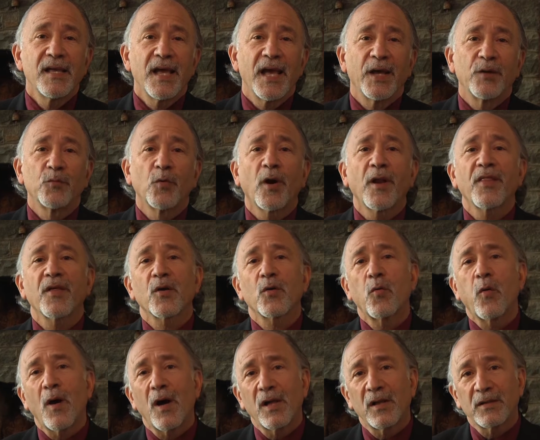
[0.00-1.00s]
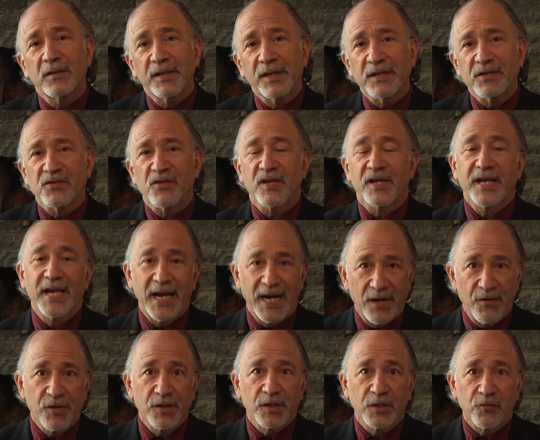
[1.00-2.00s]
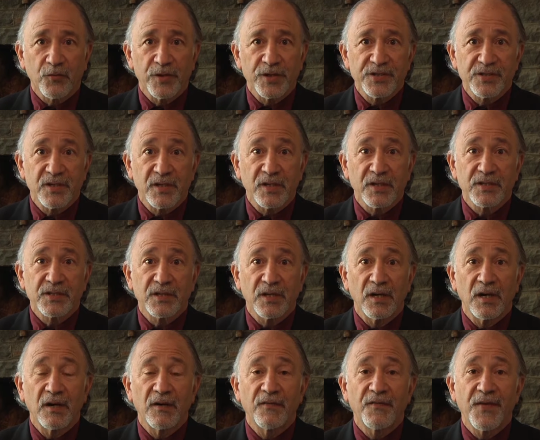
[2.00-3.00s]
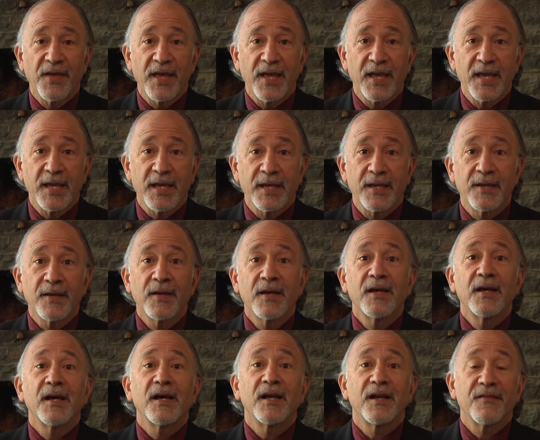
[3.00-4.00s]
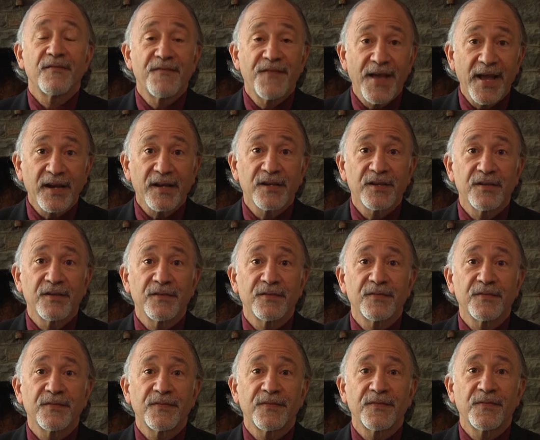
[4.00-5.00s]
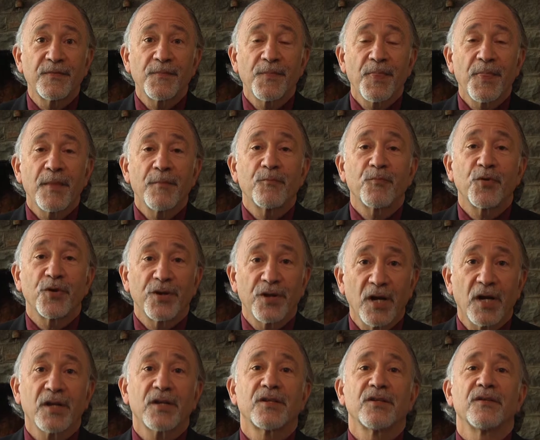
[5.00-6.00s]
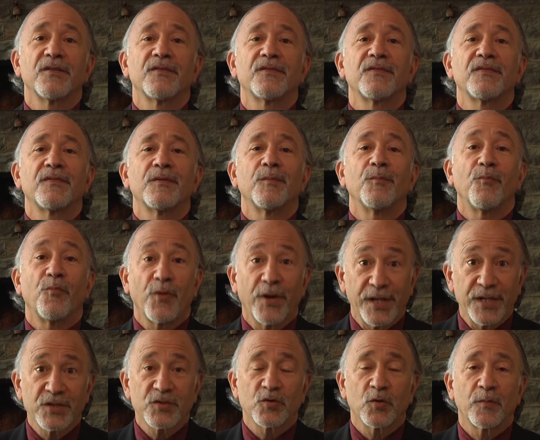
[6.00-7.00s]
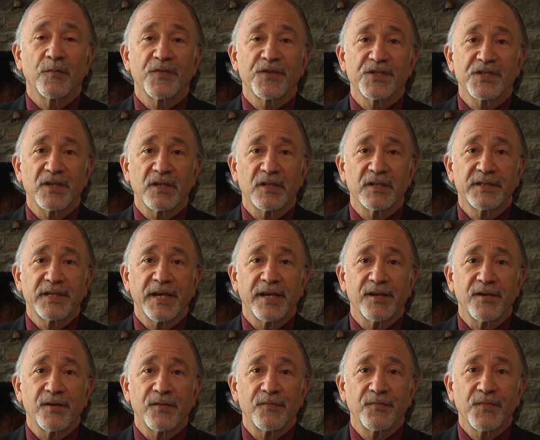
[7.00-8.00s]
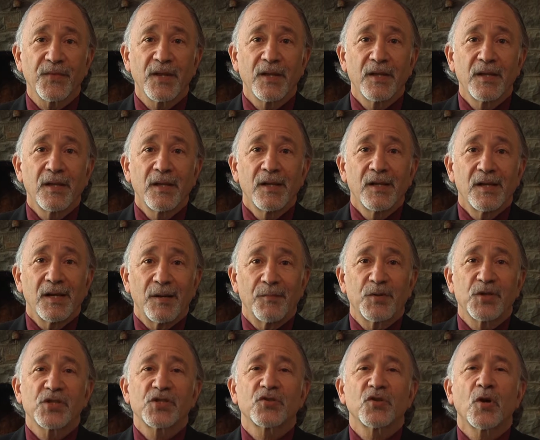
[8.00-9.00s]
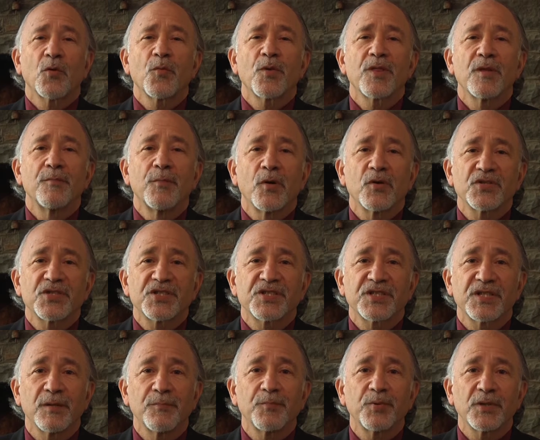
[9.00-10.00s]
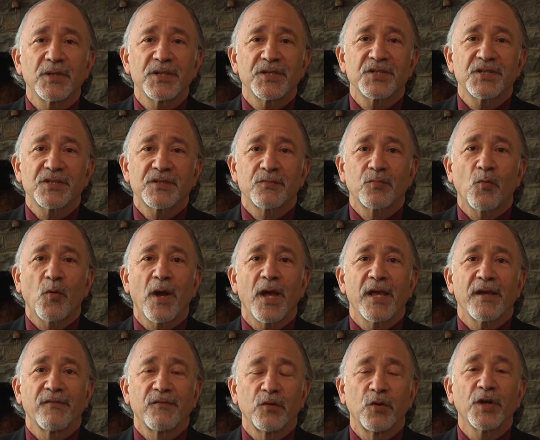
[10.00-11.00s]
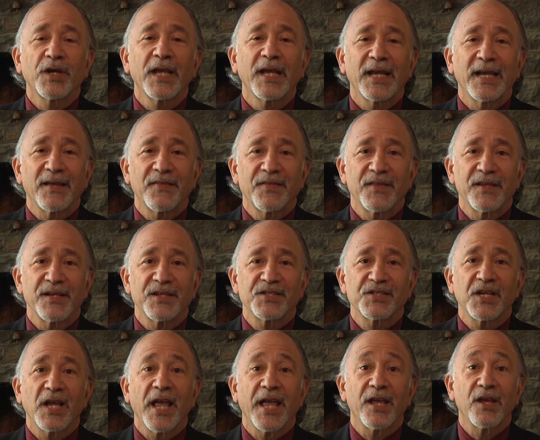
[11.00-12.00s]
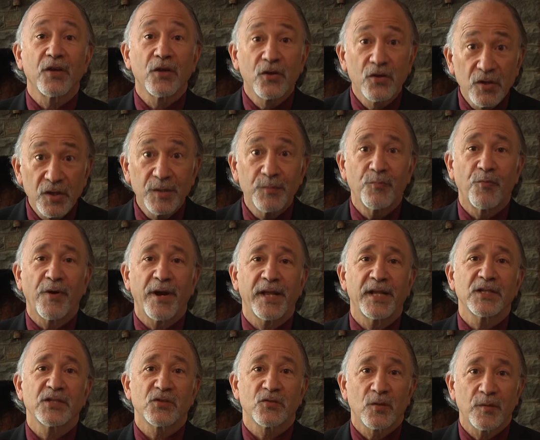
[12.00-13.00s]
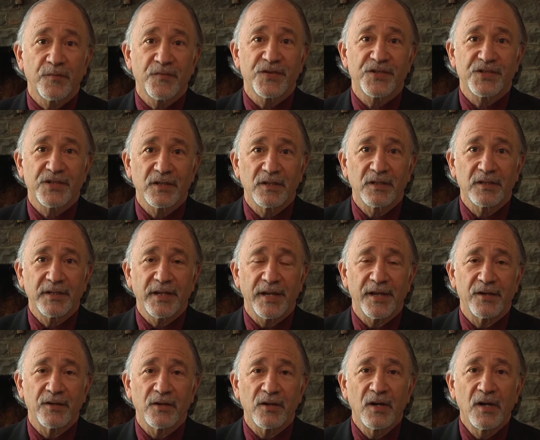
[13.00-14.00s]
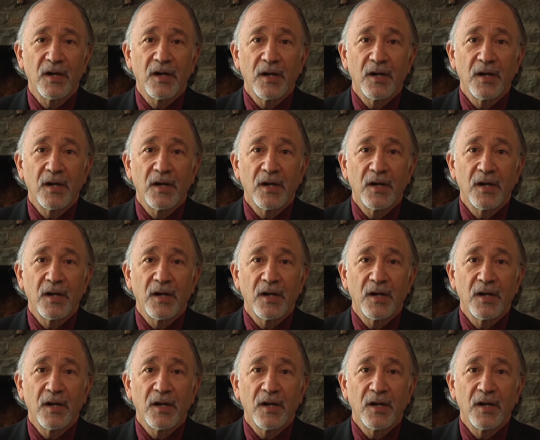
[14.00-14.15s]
and what are the qualities or the characteristics of an effective, productive brainstorm facilitator. I'm going to start with the most simplest way of looking at this. A good brainstorm facilitator